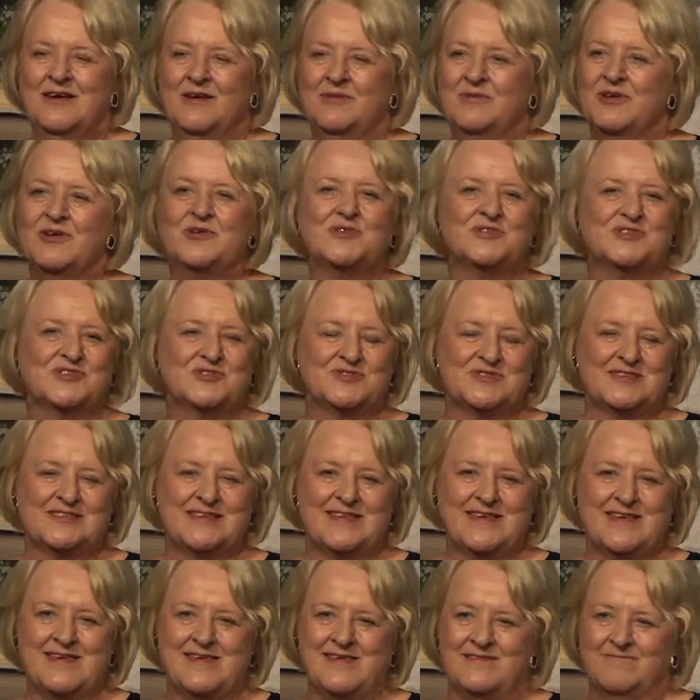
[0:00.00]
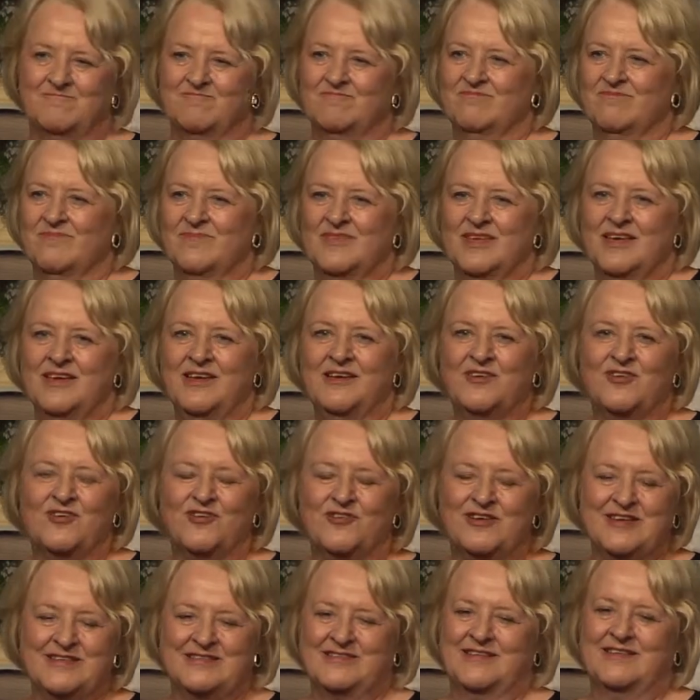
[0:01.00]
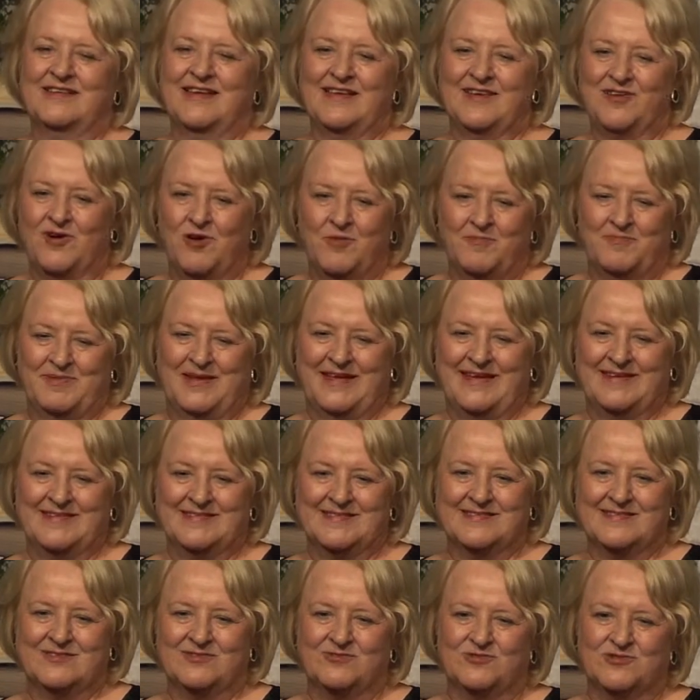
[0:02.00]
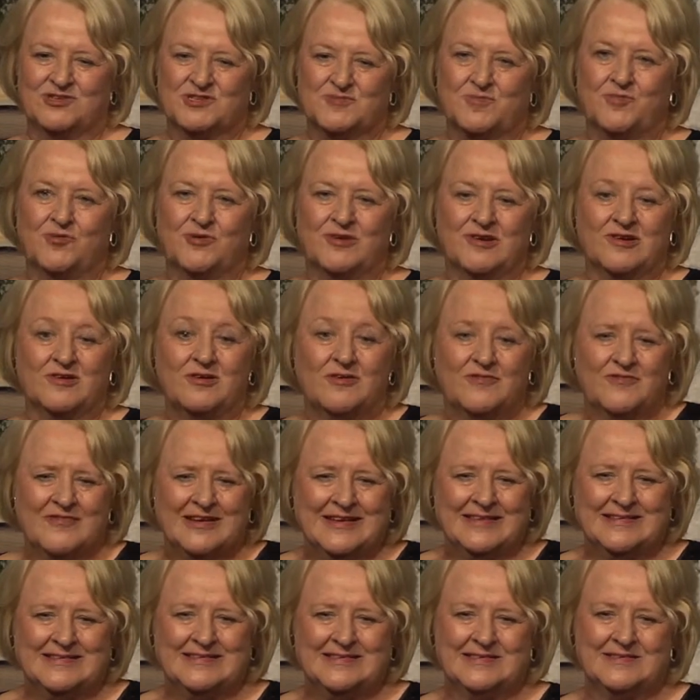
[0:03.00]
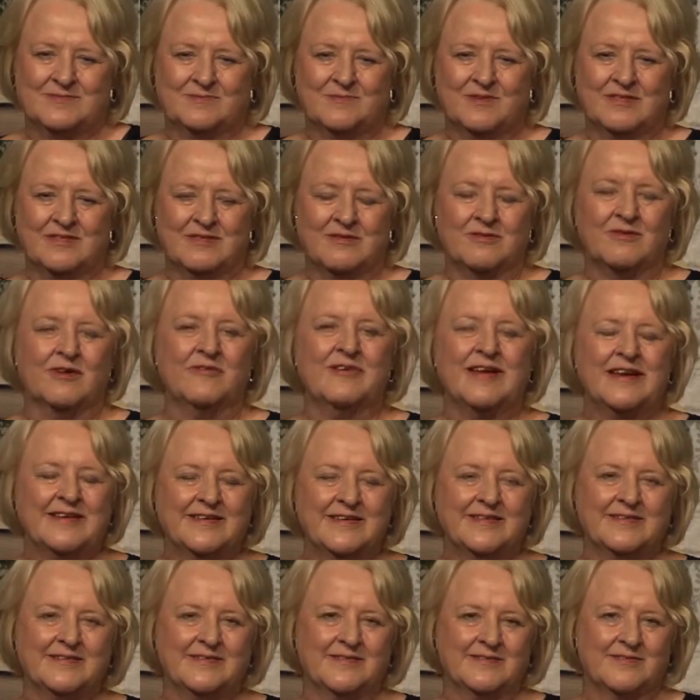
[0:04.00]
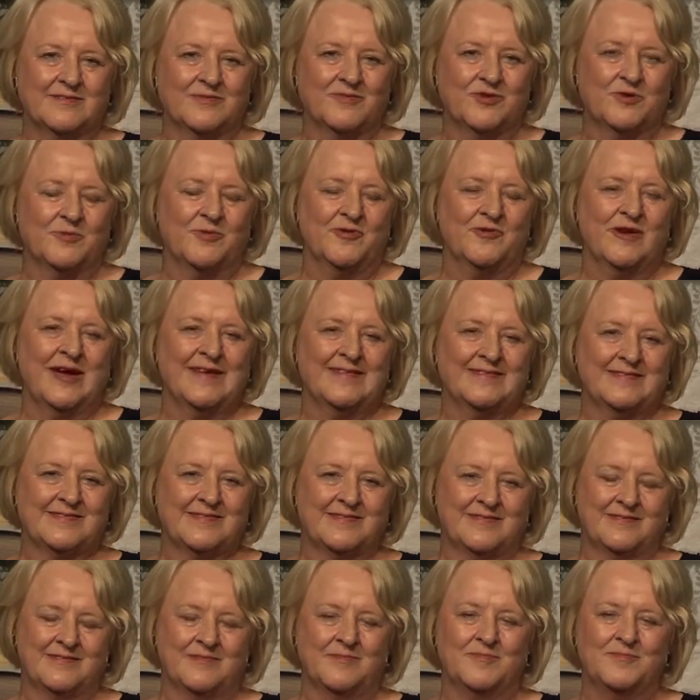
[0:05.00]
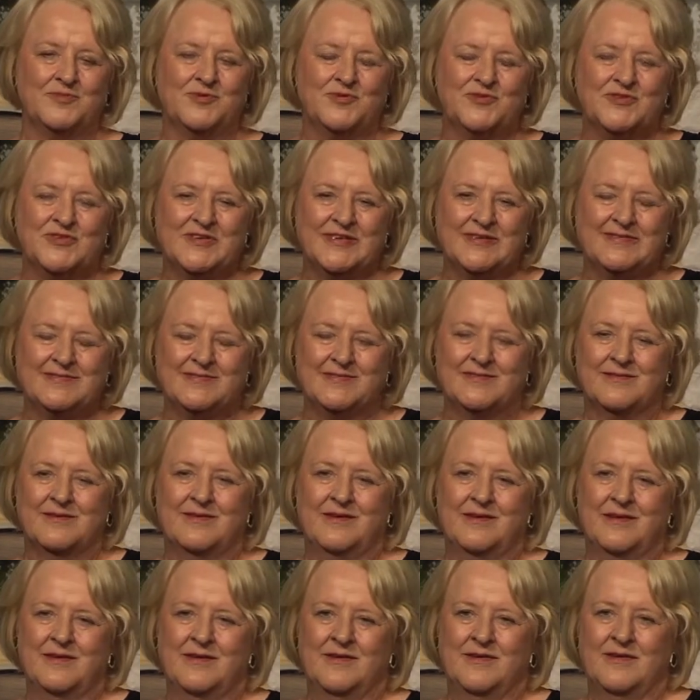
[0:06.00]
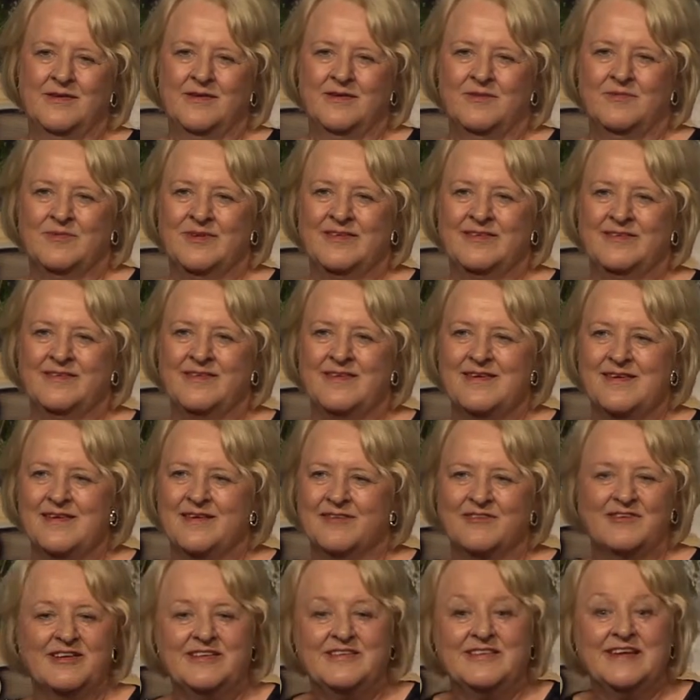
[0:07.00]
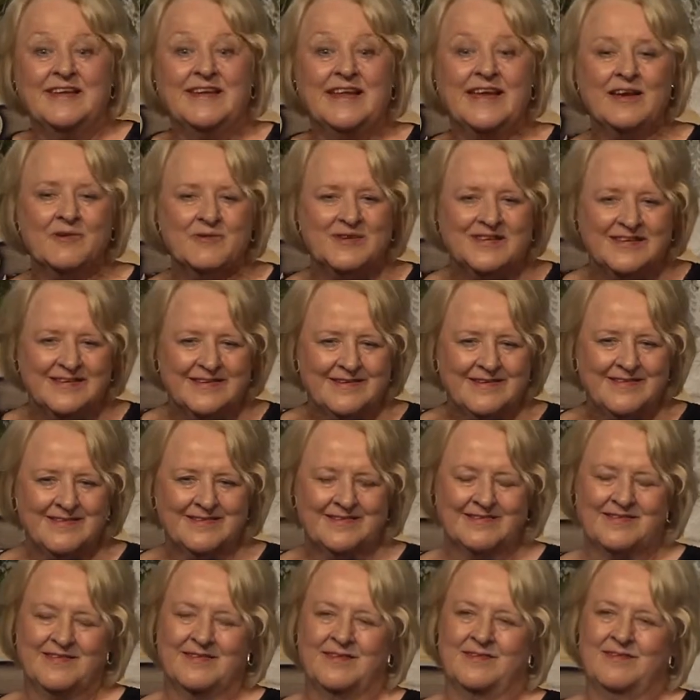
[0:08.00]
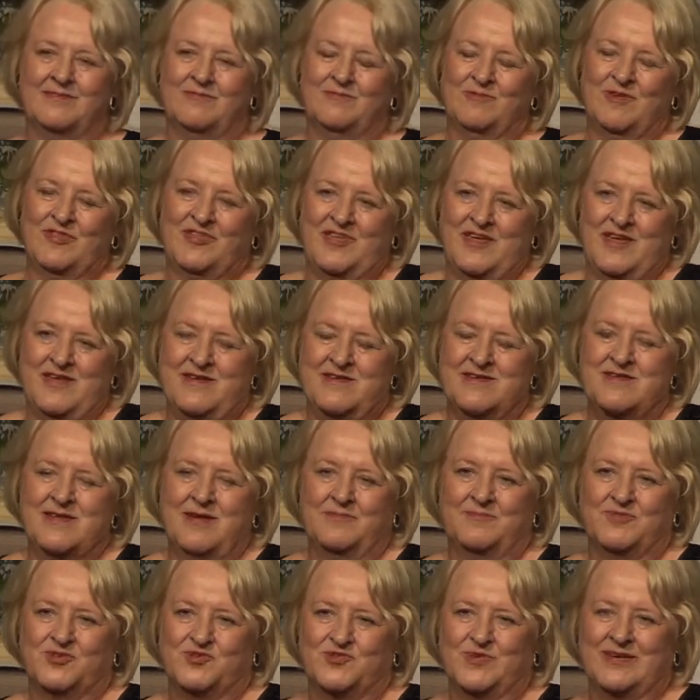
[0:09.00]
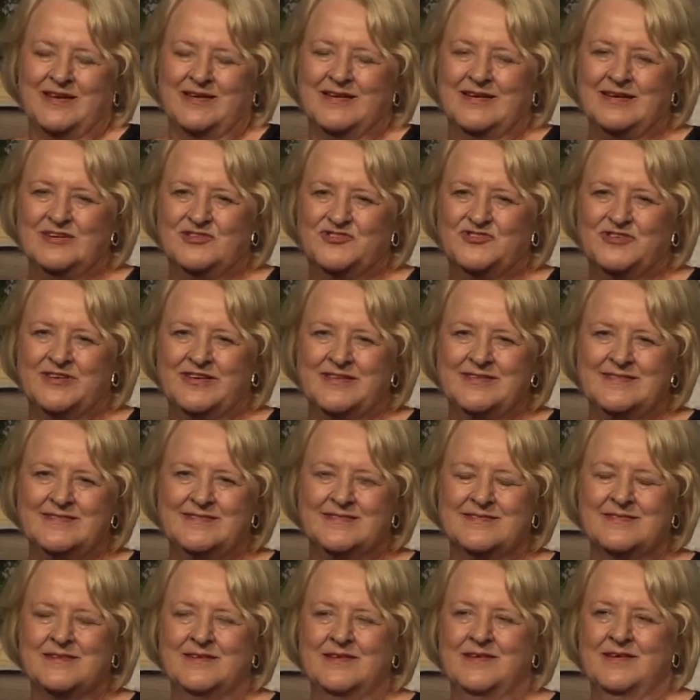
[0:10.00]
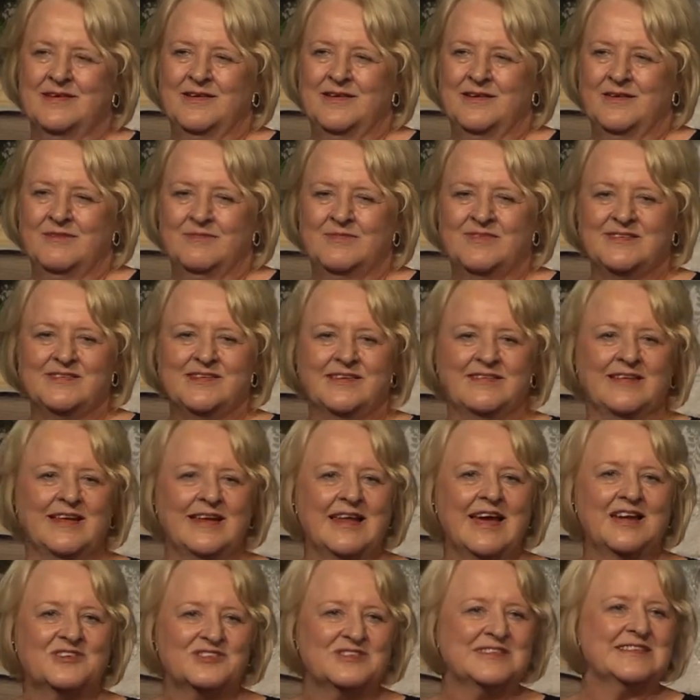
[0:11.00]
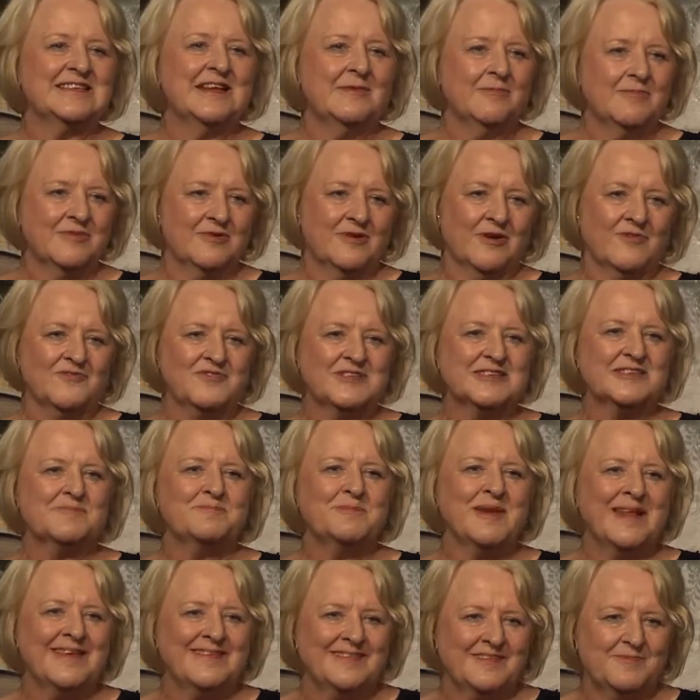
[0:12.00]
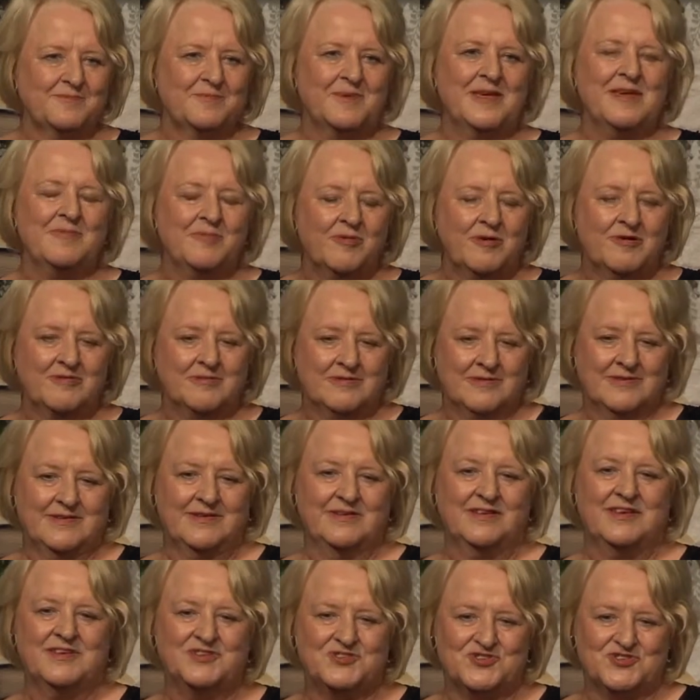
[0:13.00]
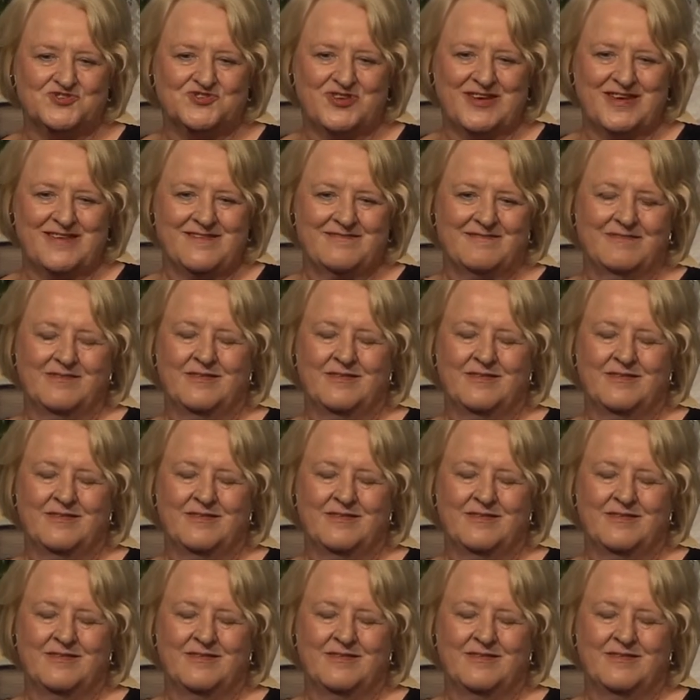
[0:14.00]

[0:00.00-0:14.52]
we also see increasingly complex cross-border conflicts with horrendous human rights abuses. We see increasing inequities within and between countries. We see the largest number of displaced people in history.